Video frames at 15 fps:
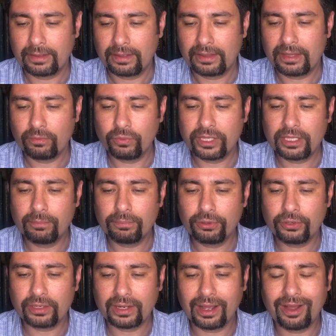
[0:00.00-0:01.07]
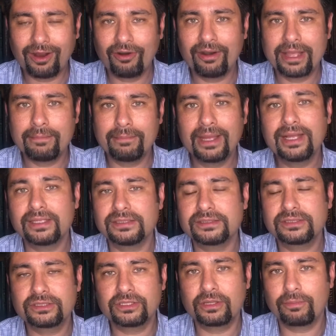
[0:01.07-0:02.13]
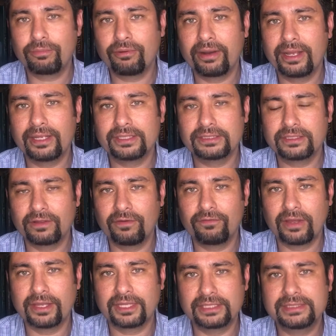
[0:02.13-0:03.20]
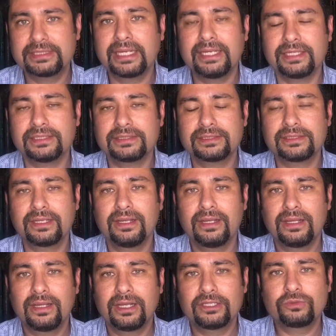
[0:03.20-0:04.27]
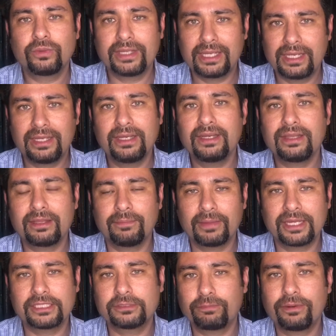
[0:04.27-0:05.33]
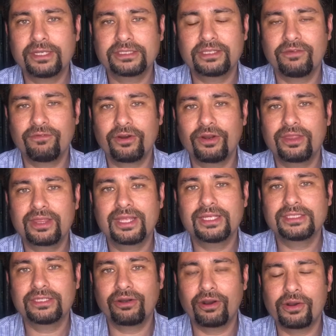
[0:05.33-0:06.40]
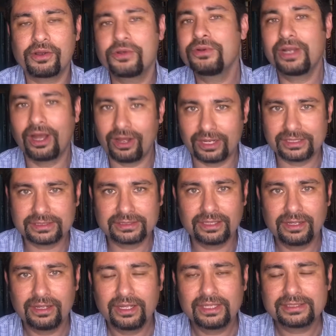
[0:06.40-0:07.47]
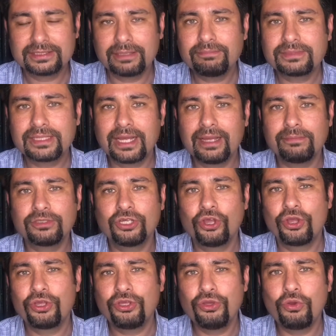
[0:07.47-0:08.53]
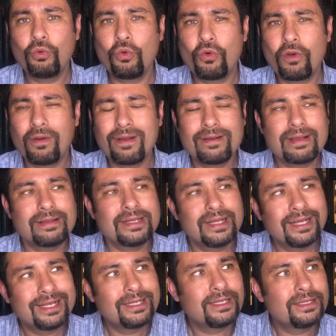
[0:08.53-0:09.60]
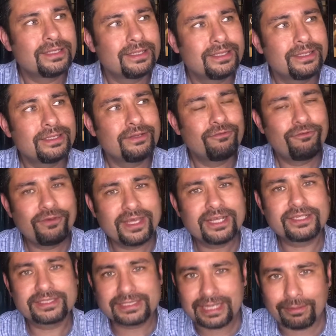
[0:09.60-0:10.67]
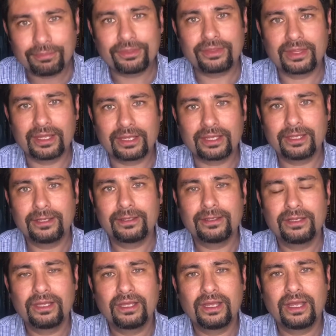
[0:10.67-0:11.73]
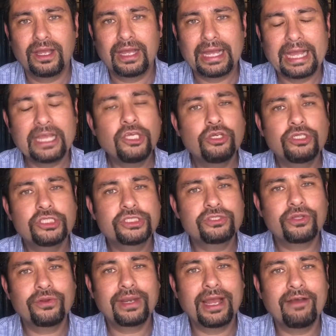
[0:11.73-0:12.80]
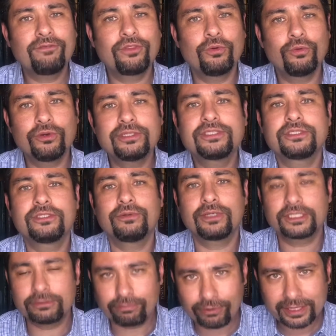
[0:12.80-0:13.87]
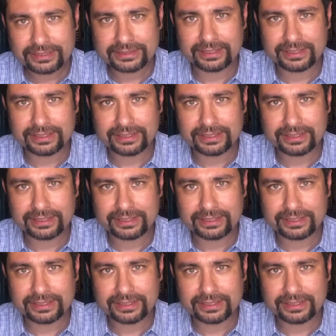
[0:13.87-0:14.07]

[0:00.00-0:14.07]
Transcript: That we can put our amens to the prayers of other saints as we hear them express the very things in our own hearts. Sometimes you feel something and you just don't have the words to express